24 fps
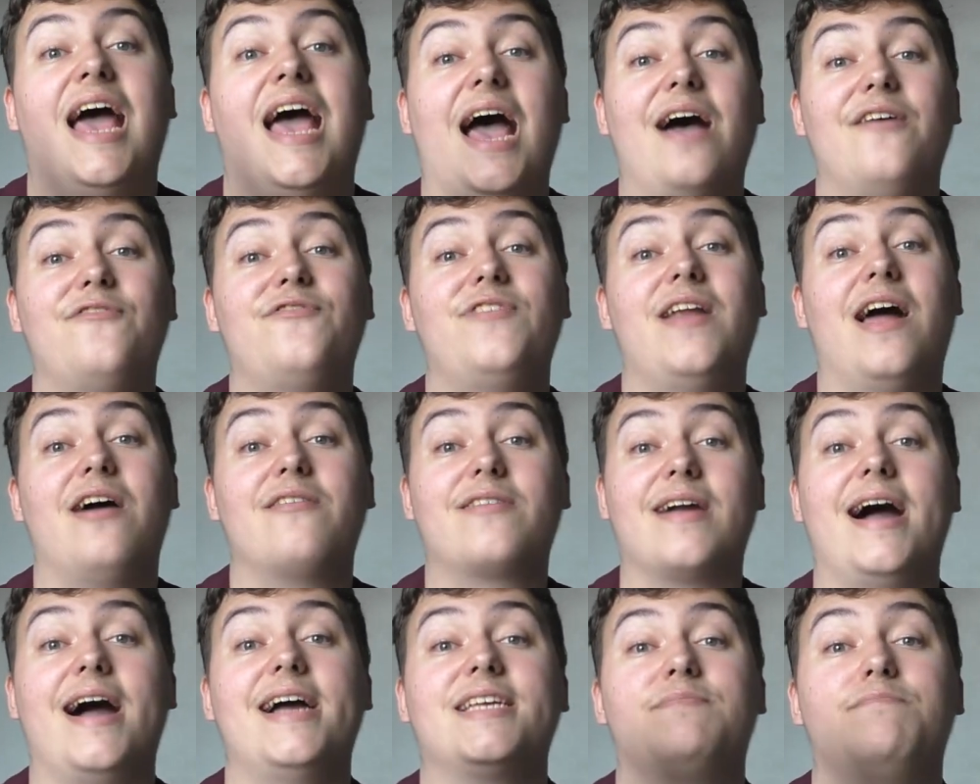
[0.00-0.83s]
And for now
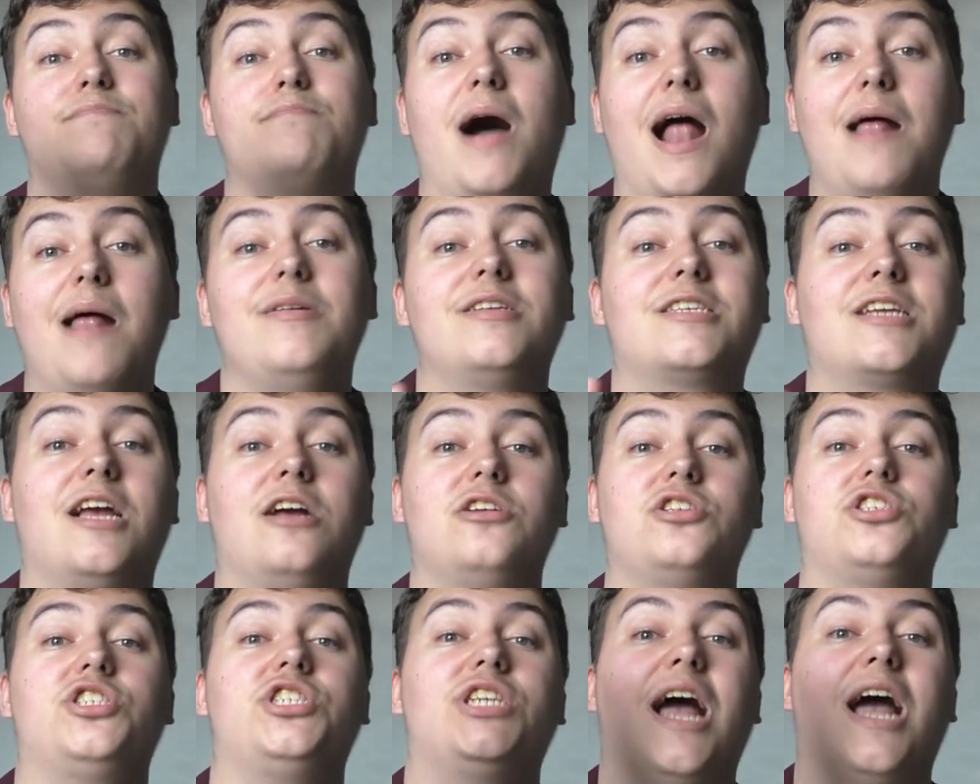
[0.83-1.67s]
guys, my name is
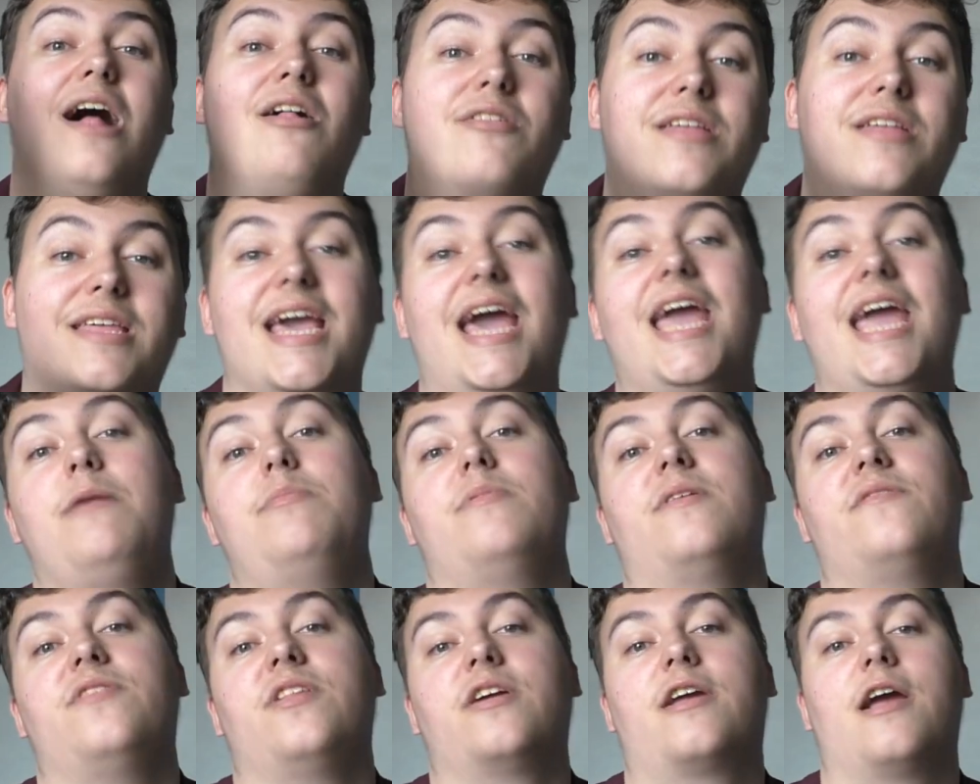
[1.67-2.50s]
Coast Chell.
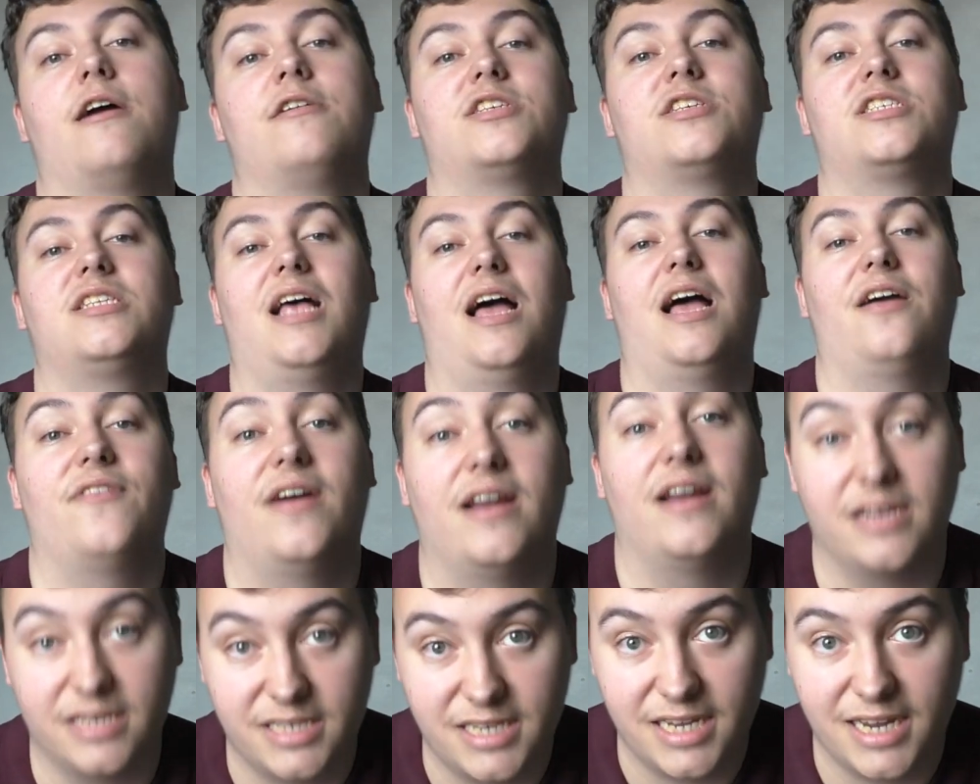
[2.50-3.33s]
Keep living the coast life
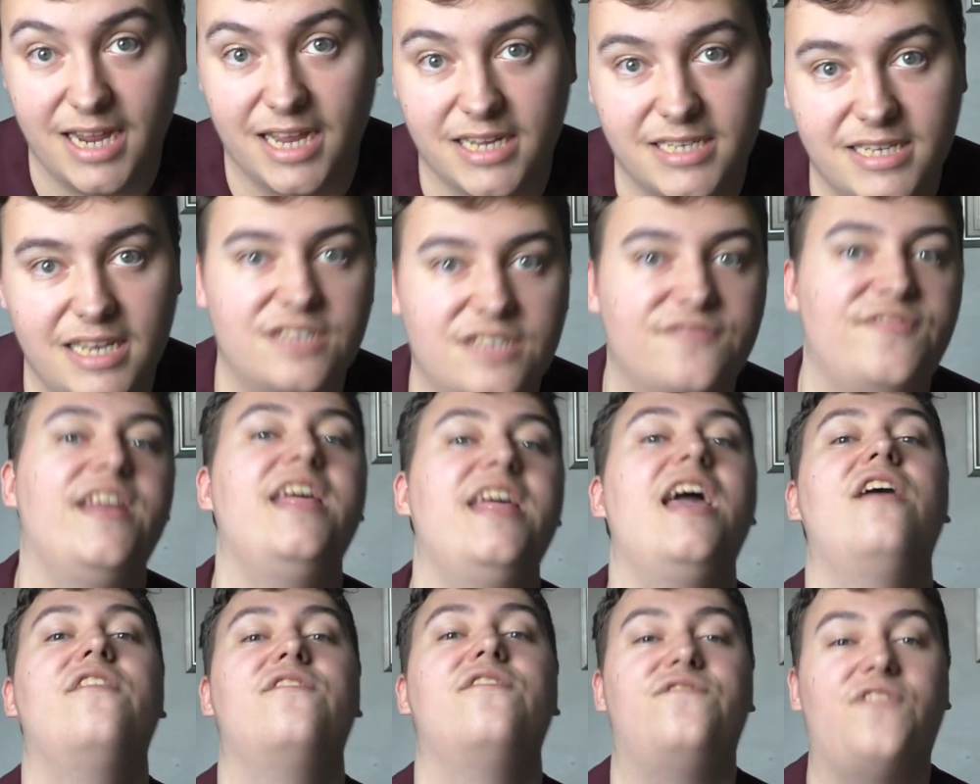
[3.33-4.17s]
and I'll see you guys next
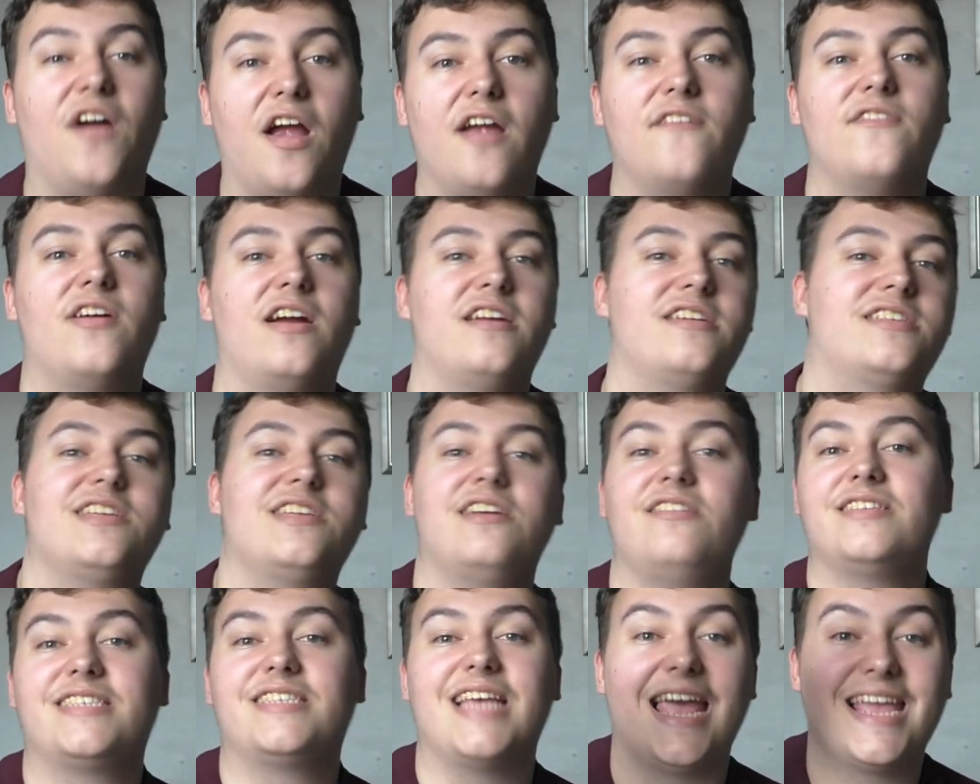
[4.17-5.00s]
video very, very
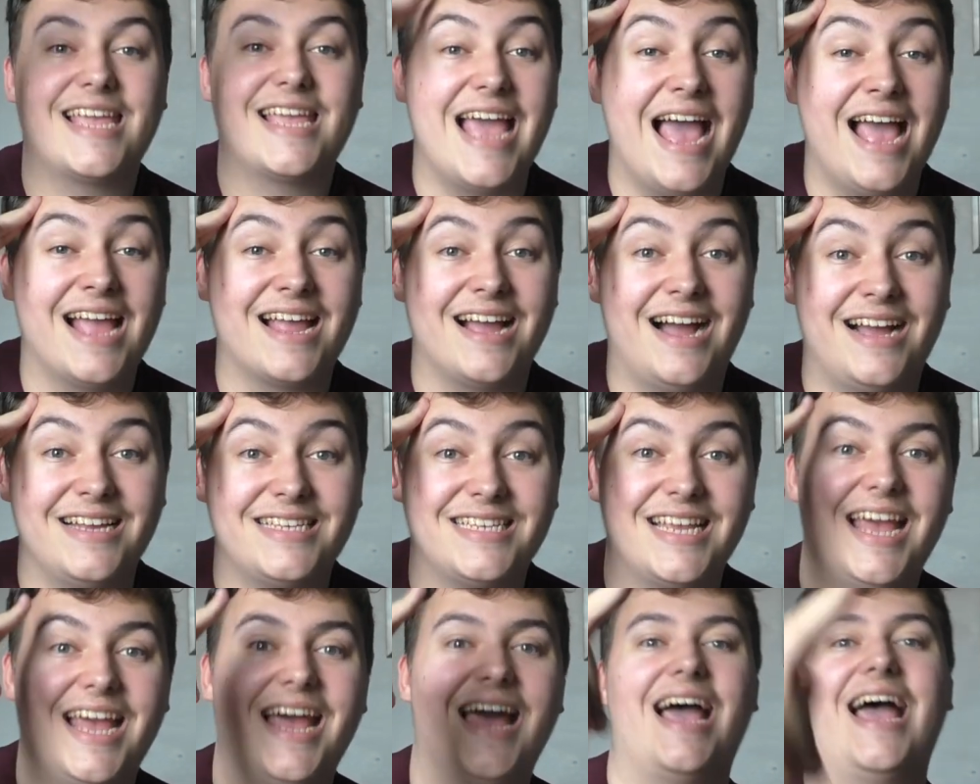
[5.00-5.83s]
soon. Take care
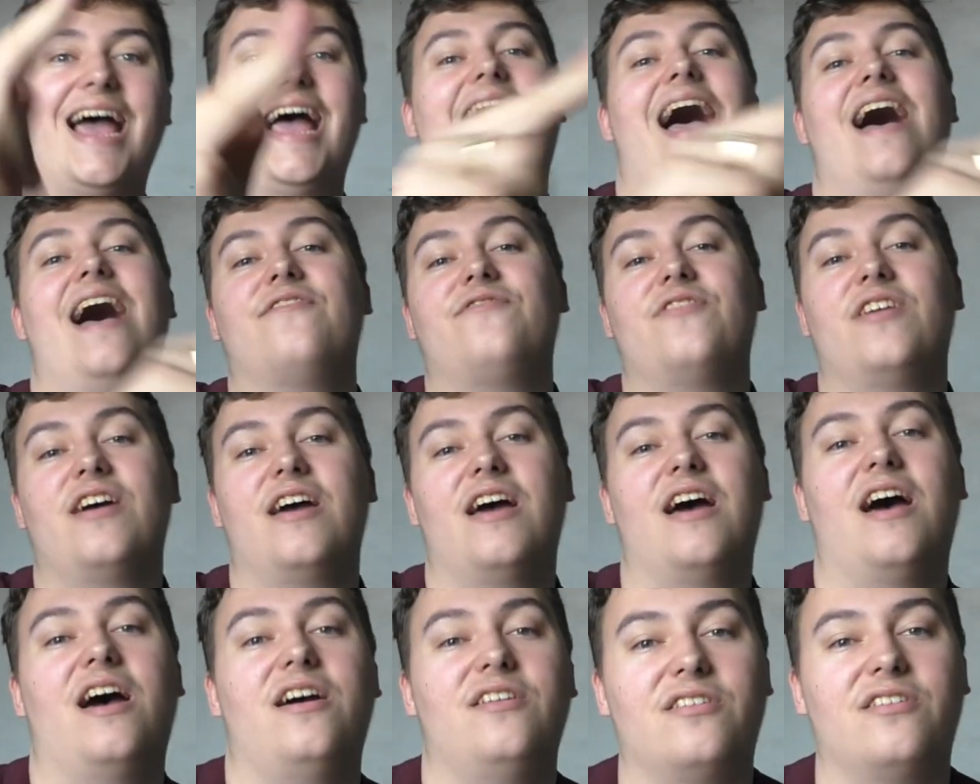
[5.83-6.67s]
guys. Have
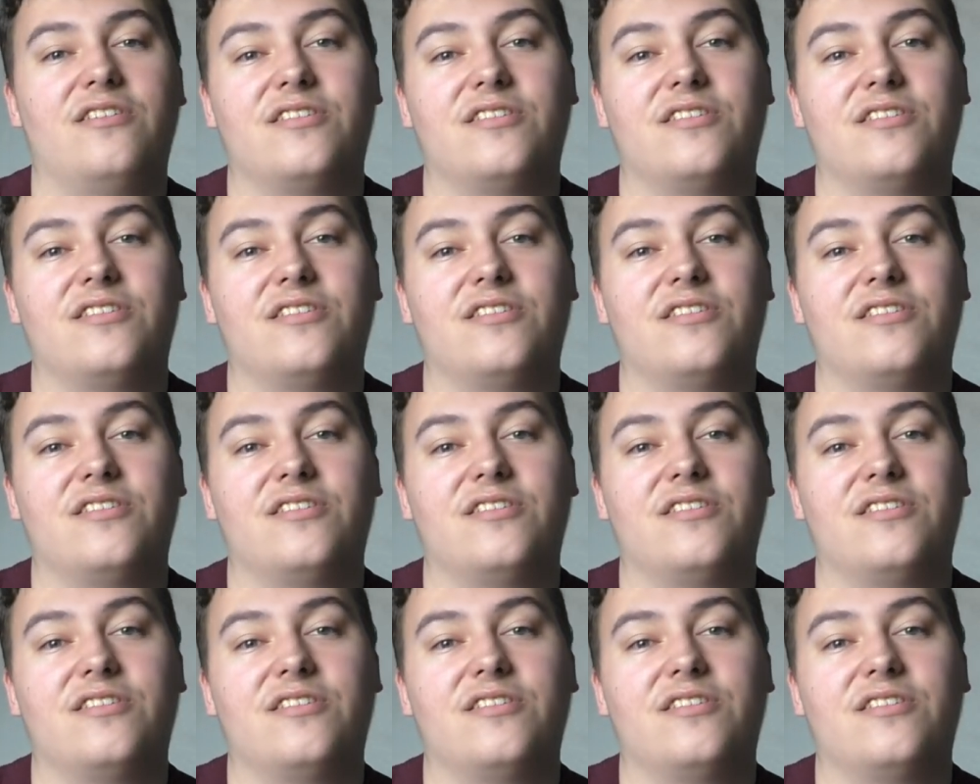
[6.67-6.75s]
an